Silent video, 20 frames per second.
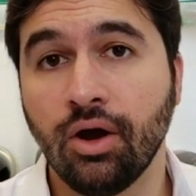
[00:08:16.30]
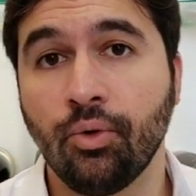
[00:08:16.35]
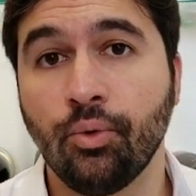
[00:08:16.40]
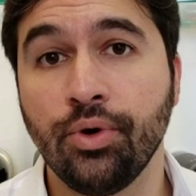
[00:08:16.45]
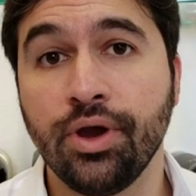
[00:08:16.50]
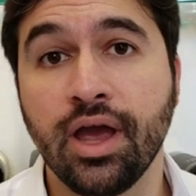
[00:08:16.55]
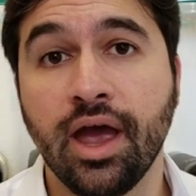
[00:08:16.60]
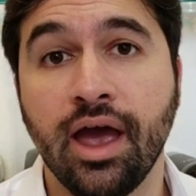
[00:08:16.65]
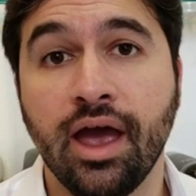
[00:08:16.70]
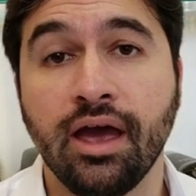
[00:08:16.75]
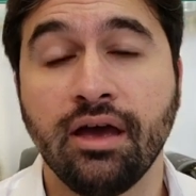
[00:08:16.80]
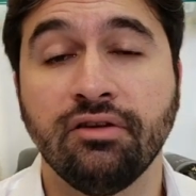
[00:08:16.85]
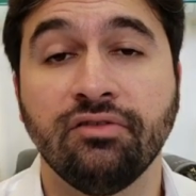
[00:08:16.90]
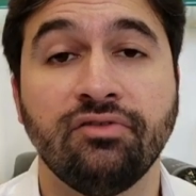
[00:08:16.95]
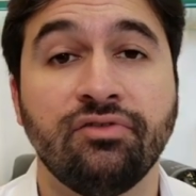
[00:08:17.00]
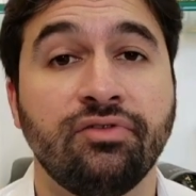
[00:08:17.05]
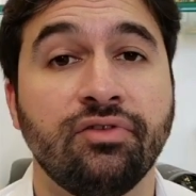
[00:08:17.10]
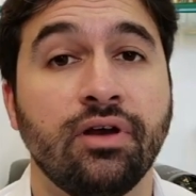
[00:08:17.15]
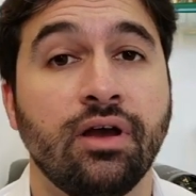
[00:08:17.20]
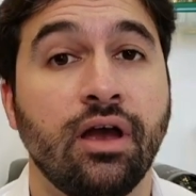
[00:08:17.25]
we
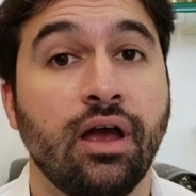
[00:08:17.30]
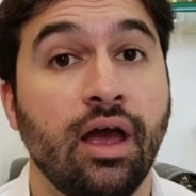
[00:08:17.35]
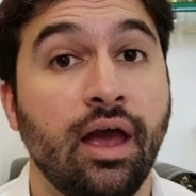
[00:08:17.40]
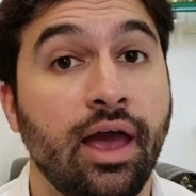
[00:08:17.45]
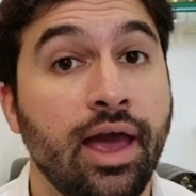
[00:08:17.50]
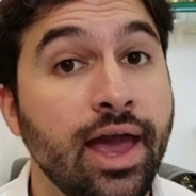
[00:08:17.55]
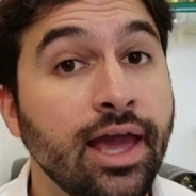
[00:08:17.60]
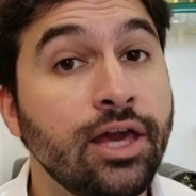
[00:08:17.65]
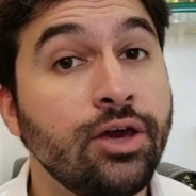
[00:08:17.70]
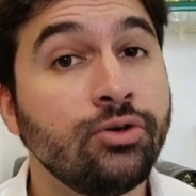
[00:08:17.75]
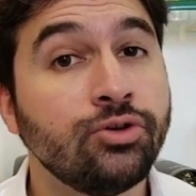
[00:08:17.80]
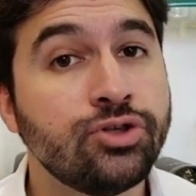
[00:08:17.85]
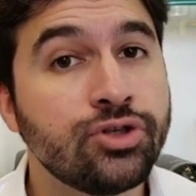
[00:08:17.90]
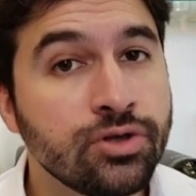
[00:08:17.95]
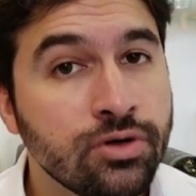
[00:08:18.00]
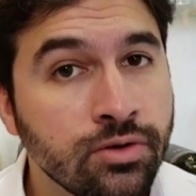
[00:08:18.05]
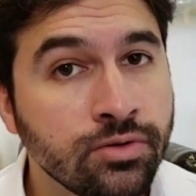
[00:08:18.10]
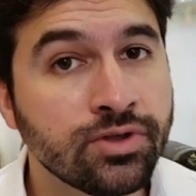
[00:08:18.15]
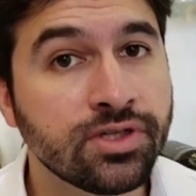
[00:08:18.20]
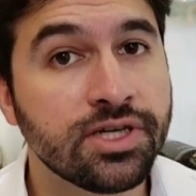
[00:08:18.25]
have
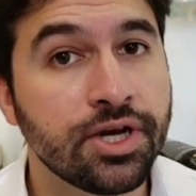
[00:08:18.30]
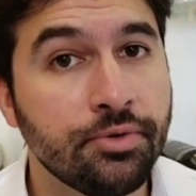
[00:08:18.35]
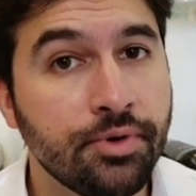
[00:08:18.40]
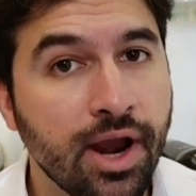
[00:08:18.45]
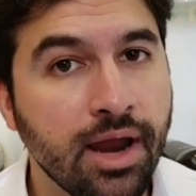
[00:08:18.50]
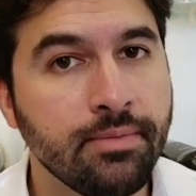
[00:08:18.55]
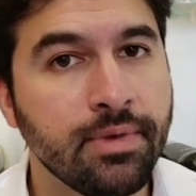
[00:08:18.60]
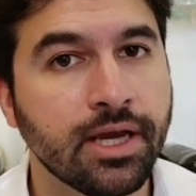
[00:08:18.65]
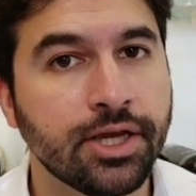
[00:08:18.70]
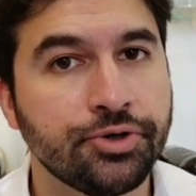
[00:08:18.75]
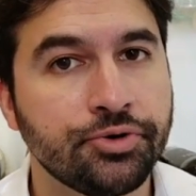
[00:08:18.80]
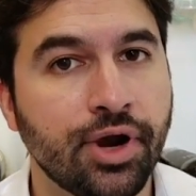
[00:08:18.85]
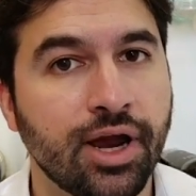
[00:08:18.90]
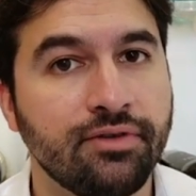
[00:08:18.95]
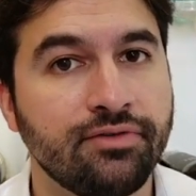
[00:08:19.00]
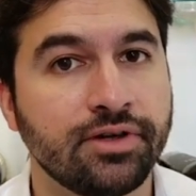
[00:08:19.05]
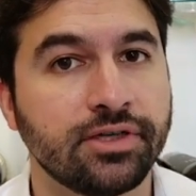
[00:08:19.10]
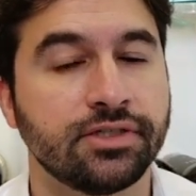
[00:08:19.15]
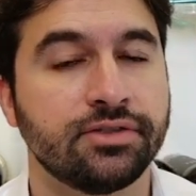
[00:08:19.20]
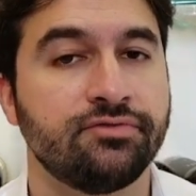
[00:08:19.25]
Accuton ceramic
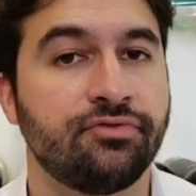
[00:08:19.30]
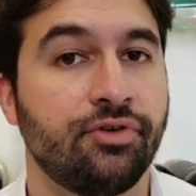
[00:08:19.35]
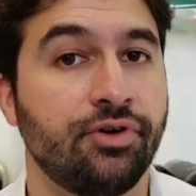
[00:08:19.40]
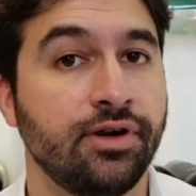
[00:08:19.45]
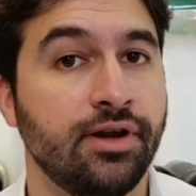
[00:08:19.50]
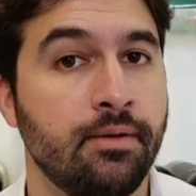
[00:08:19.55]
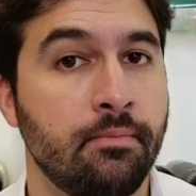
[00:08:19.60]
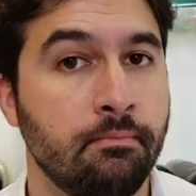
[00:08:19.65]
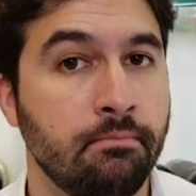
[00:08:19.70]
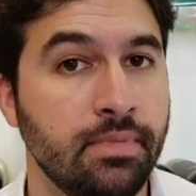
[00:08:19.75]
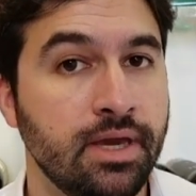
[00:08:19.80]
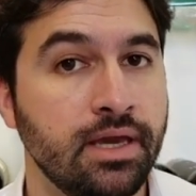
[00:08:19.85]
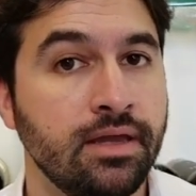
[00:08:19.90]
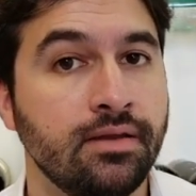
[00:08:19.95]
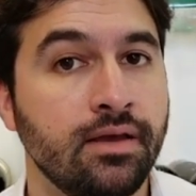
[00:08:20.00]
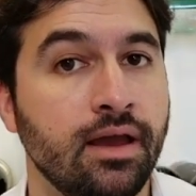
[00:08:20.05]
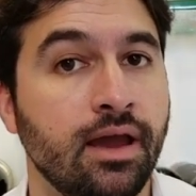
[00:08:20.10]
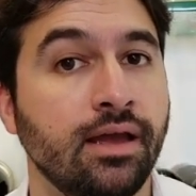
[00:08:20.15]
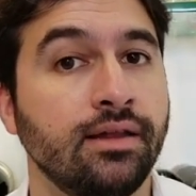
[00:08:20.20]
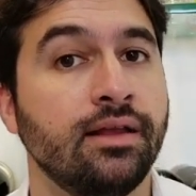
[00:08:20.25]
drivers for the
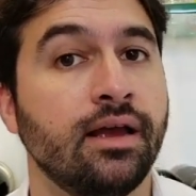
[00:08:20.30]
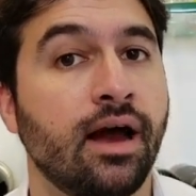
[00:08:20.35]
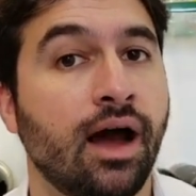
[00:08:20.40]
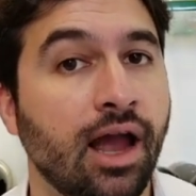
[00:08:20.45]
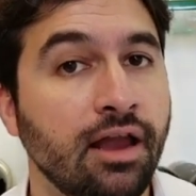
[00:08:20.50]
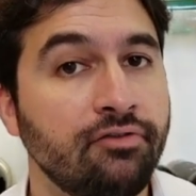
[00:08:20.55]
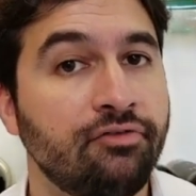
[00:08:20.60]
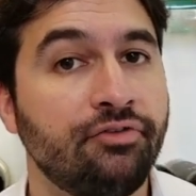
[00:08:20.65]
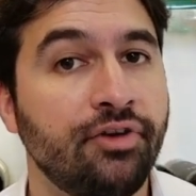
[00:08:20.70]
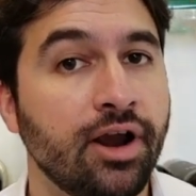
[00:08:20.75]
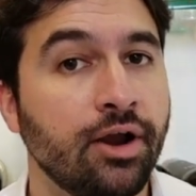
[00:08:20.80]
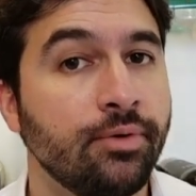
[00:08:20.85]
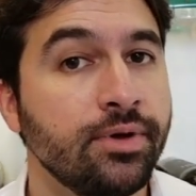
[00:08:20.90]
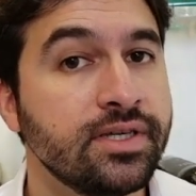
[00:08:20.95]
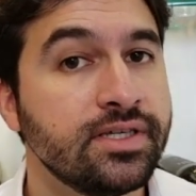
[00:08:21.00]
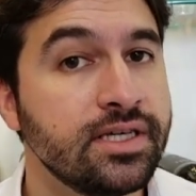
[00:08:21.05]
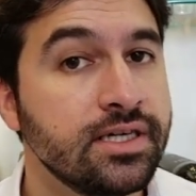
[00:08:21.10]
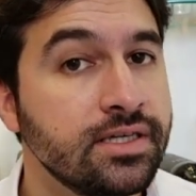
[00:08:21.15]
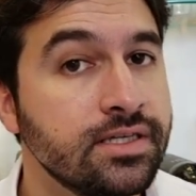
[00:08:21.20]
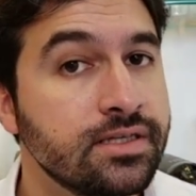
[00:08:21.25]
mid and the high
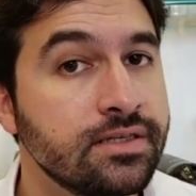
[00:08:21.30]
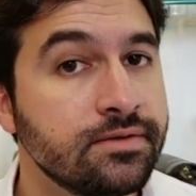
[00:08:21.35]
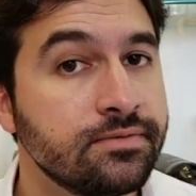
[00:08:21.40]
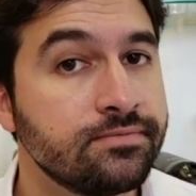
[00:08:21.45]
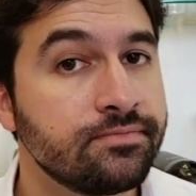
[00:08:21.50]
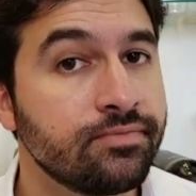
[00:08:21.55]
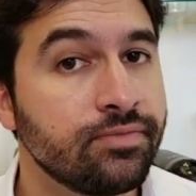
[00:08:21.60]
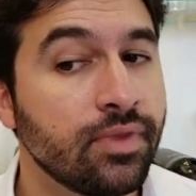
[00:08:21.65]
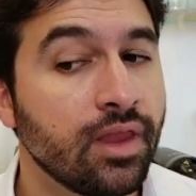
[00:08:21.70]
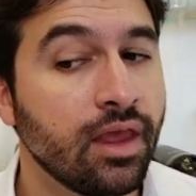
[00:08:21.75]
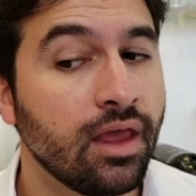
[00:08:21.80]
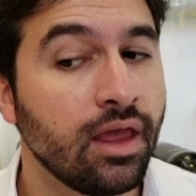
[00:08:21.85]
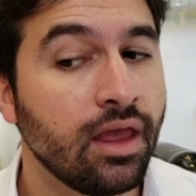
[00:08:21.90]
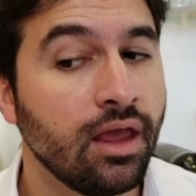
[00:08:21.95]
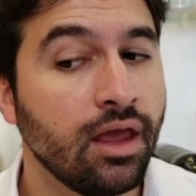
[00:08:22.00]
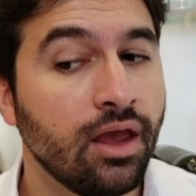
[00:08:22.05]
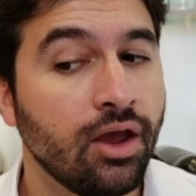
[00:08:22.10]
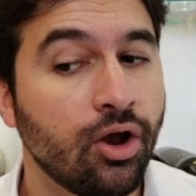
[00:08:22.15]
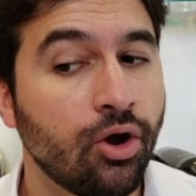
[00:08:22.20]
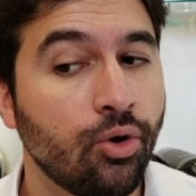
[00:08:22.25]
frequencies.
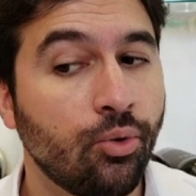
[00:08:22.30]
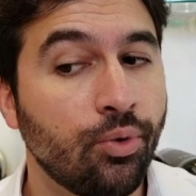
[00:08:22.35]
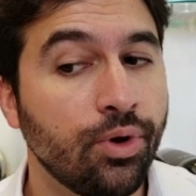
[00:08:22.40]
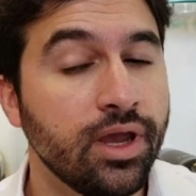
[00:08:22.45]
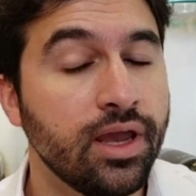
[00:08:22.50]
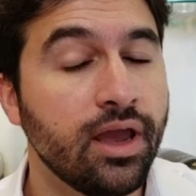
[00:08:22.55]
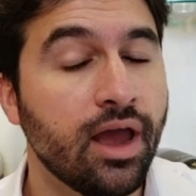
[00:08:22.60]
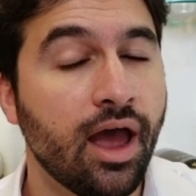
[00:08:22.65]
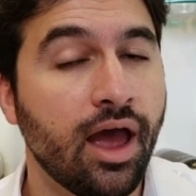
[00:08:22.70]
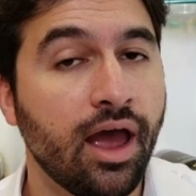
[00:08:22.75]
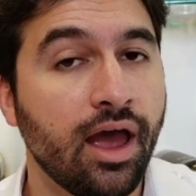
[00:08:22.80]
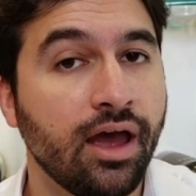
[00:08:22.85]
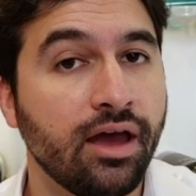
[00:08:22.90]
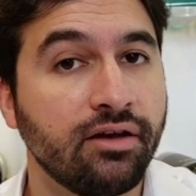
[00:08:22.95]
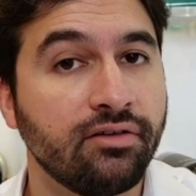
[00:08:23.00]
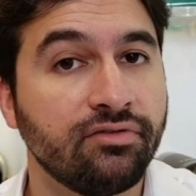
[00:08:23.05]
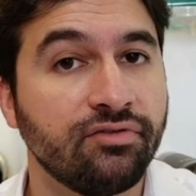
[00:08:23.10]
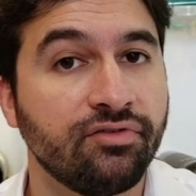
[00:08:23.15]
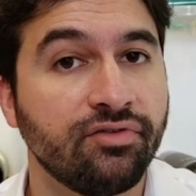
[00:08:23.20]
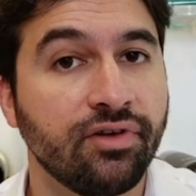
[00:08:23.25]
We
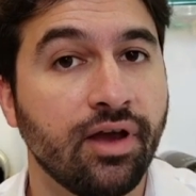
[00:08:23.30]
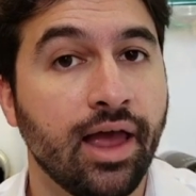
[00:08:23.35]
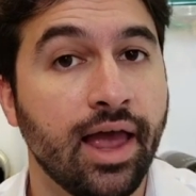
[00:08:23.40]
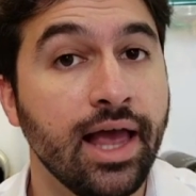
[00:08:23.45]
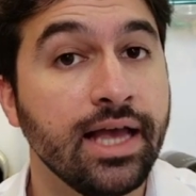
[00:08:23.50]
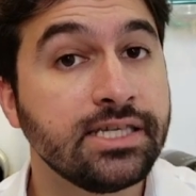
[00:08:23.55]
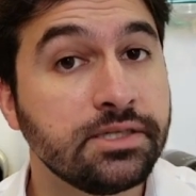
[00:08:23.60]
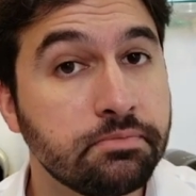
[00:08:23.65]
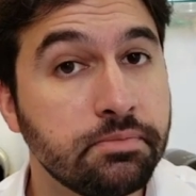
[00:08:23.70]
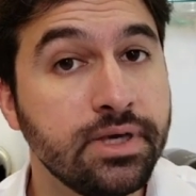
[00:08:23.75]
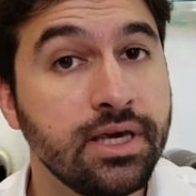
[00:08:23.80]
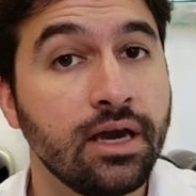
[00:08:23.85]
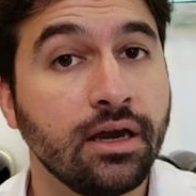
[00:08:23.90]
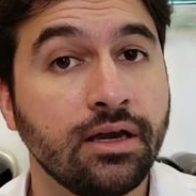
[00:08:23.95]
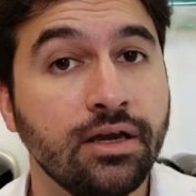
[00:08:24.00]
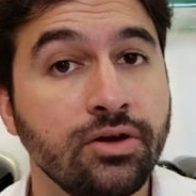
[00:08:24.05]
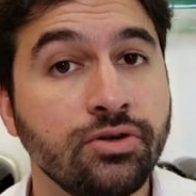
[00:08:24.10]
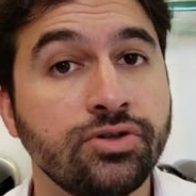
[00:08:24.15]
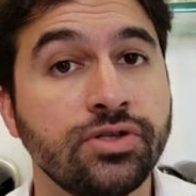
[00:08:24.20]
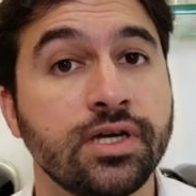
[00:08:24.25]
have SB
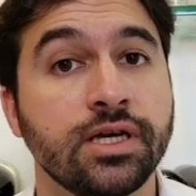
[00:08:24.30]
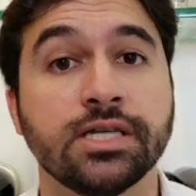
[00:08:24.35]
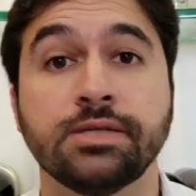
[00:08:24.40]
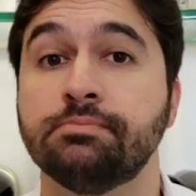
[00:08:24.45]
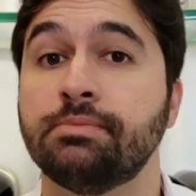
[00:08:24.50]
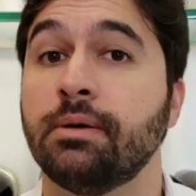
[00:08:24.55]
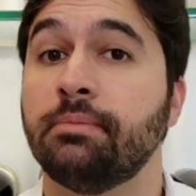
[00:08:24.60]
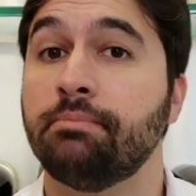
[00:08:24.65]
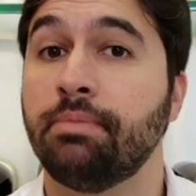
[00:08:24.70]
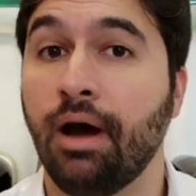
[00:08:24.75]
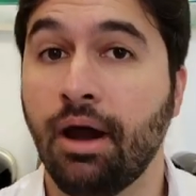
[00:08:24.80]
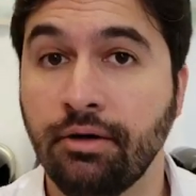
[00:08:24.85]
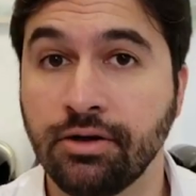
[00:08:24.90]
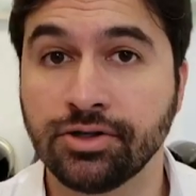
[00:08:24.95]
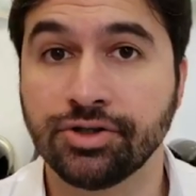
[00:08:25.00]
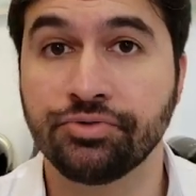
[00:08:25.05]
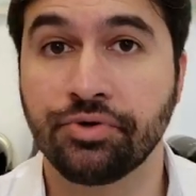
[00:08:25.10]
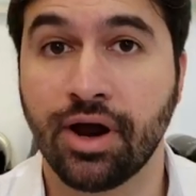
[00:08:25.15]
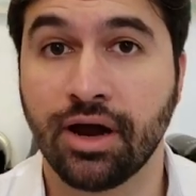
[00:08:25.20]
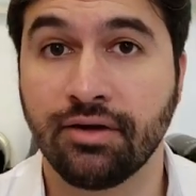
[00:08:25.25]
acoustics
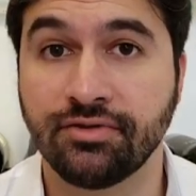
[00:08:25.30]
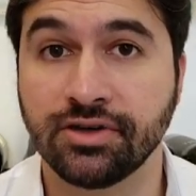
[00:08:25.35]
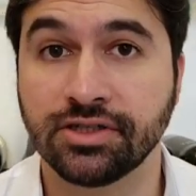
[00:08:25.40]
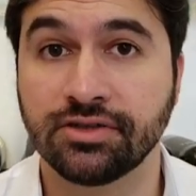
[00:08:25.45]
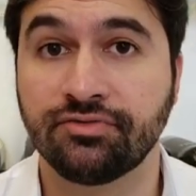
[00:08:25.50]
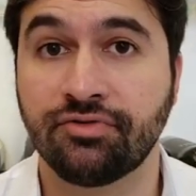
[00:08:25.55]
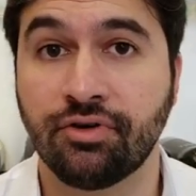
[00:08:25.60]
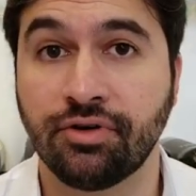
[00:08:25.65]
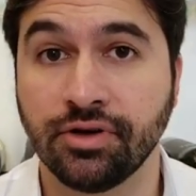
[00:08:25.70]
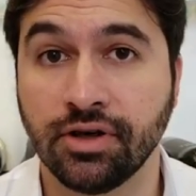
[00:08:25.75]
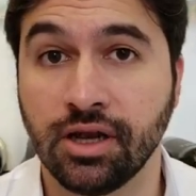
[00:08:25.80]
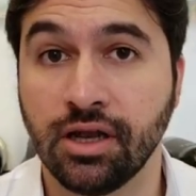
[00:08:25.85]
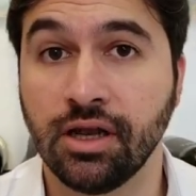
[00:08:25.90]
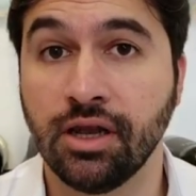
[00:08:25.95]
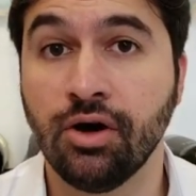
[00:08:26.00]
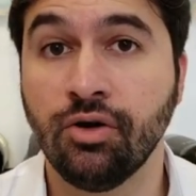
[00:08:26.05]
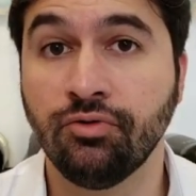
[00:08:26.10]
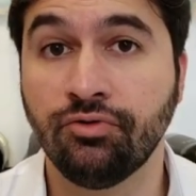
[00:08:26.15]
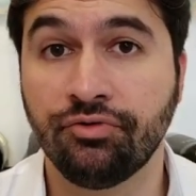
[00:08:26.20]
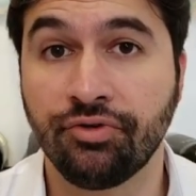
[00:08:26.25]
papyrus drivers for the
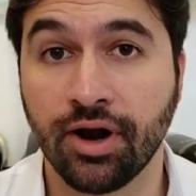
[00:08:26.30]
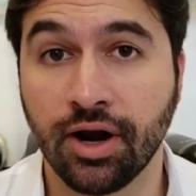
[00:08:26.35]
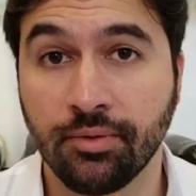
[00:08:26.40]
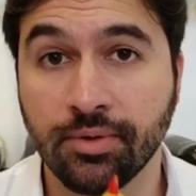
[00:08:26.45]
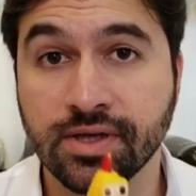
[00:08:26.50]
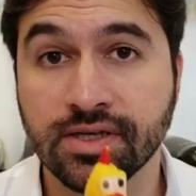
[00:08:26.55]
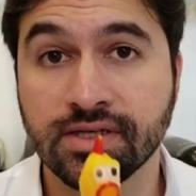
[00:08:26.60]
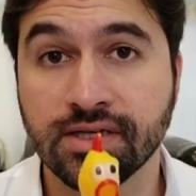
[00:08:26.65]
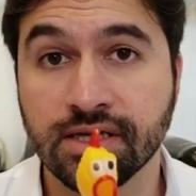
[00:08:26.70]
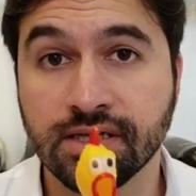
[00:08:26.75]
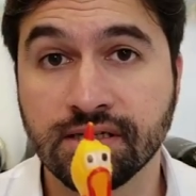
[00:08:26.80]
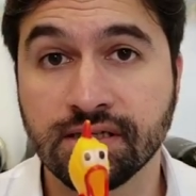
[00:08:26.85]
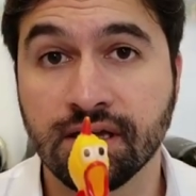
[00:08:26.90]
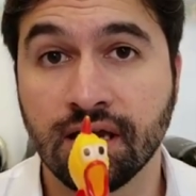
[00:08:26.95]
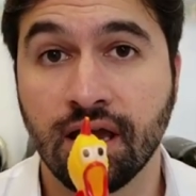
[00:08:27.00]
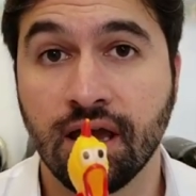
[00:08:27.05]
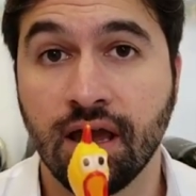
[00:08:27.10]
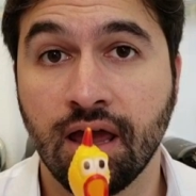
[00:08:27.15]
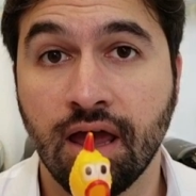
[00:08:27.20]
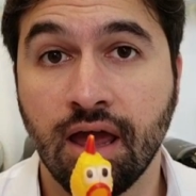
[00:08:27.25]
low frequencies